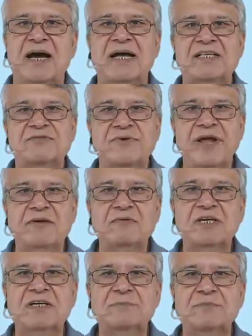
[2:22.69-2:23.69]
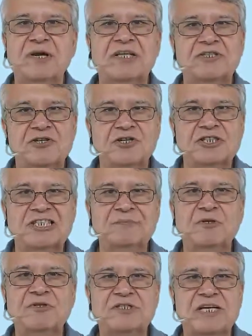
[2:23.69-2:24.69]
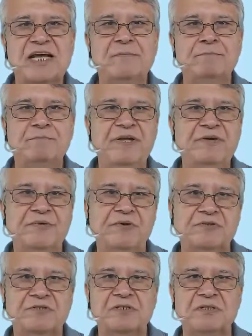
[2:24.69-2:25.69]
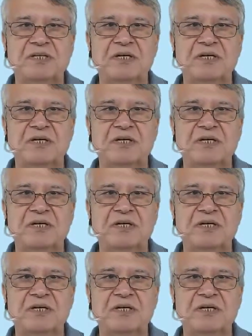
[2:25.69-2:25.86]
at regular but adjustable time periods.